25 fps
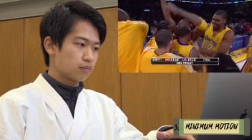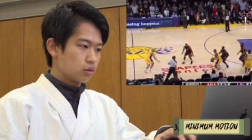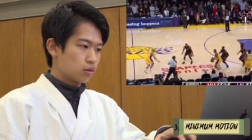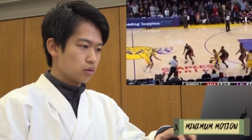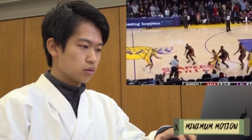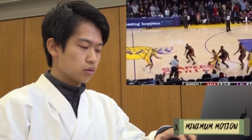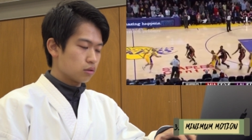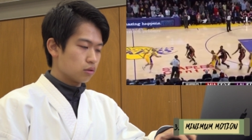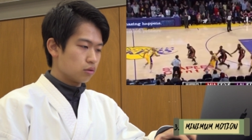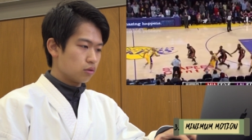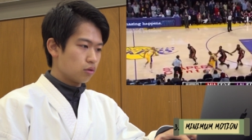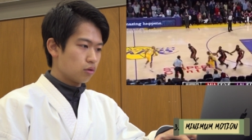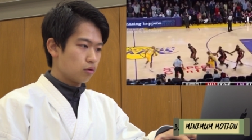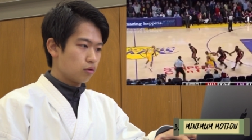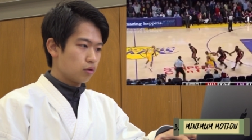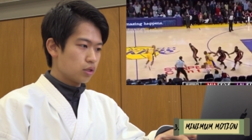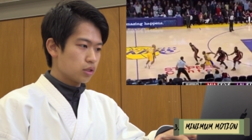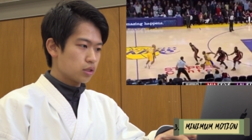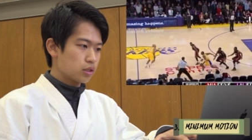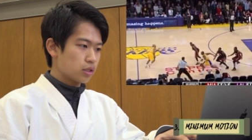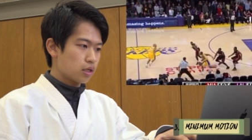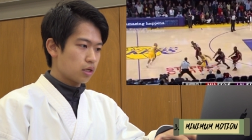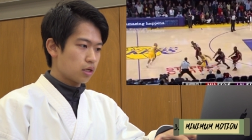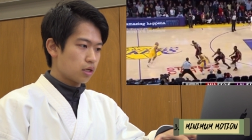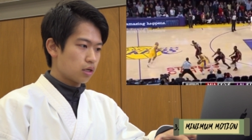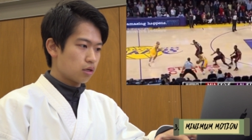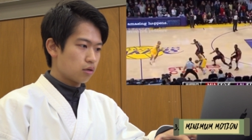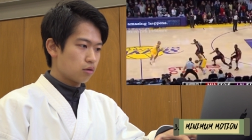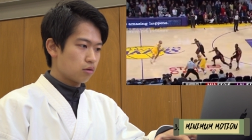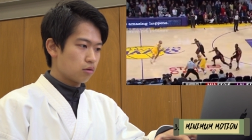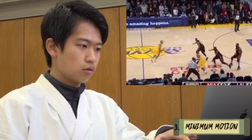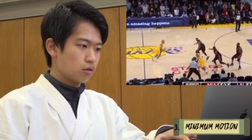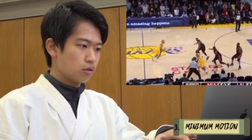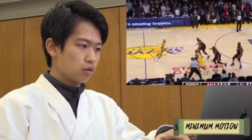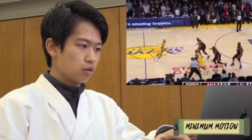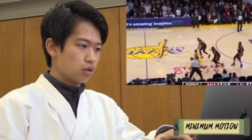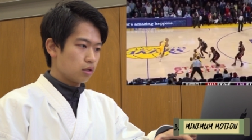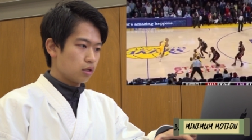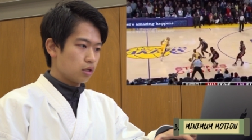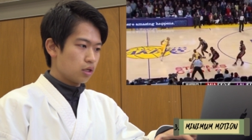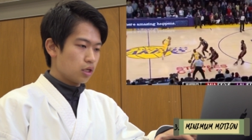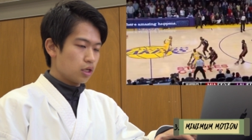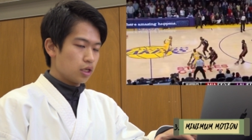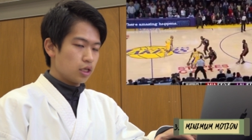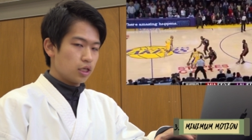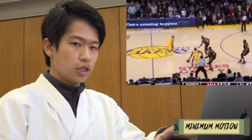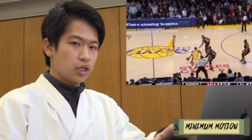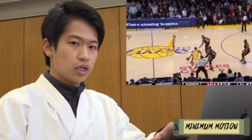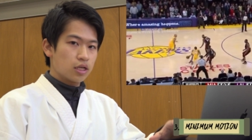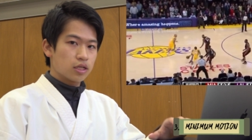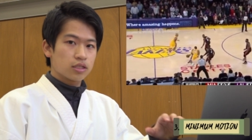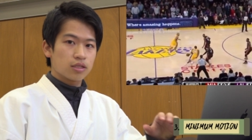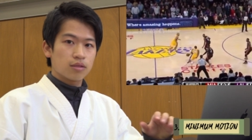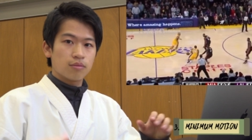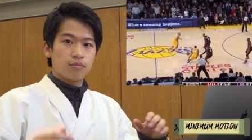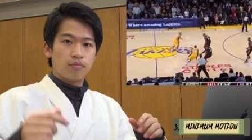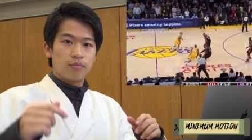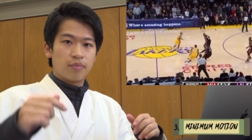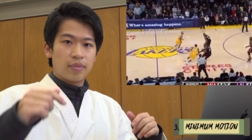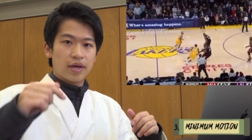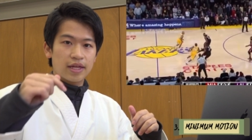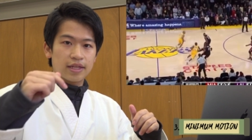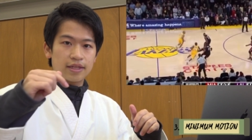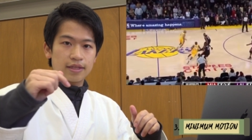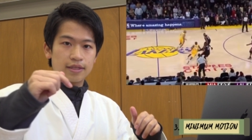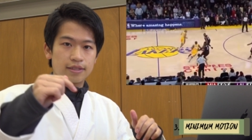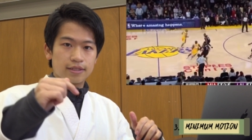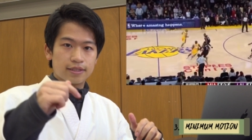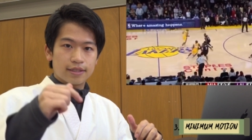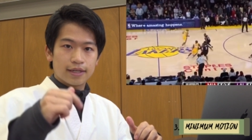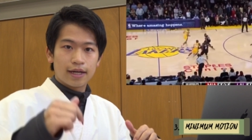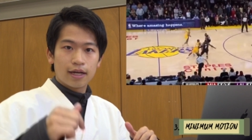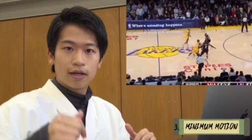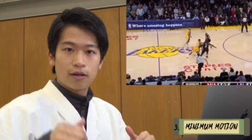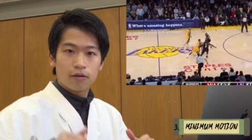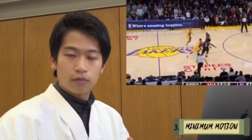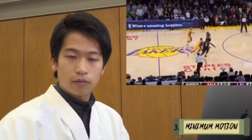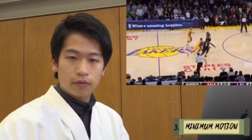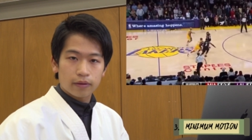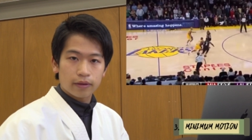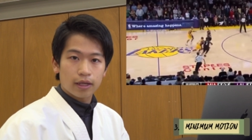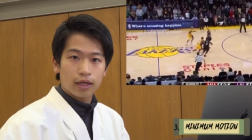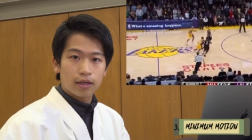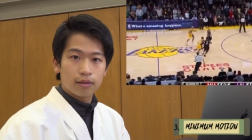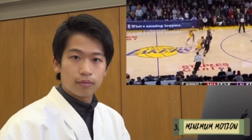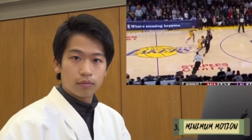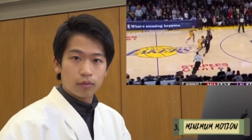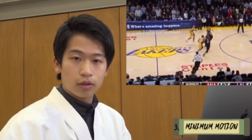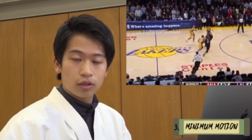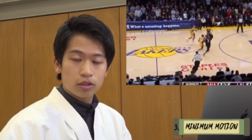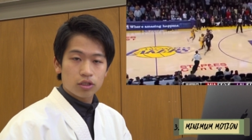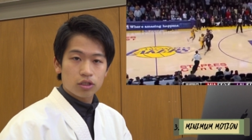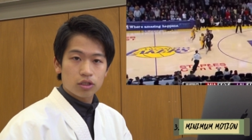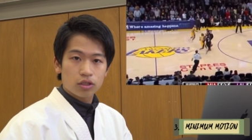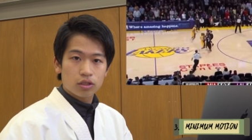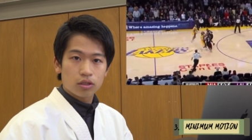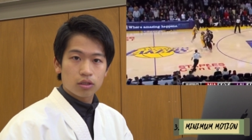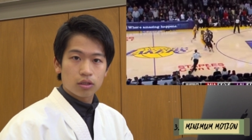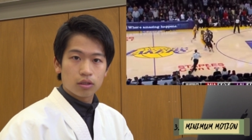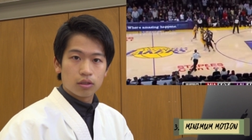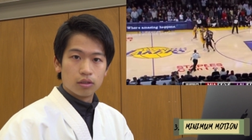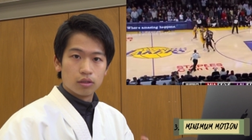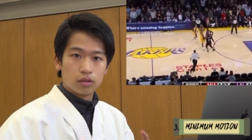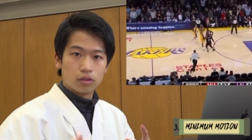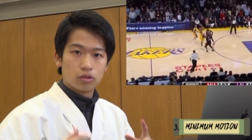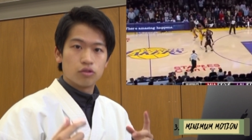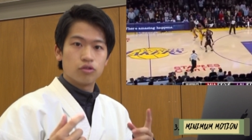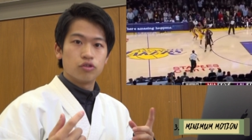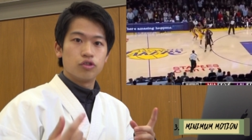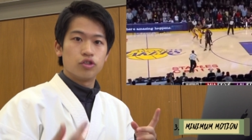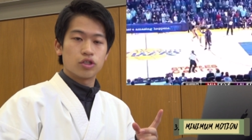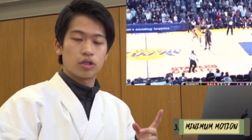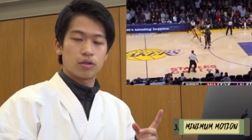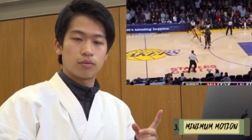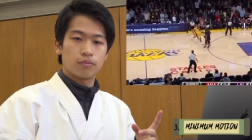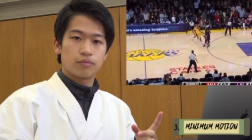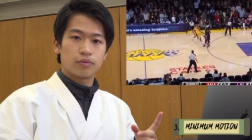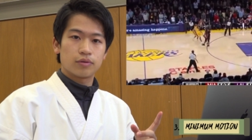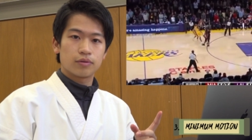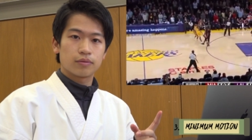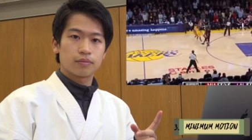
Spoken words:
So notice how he doesn't bend down that much to jump.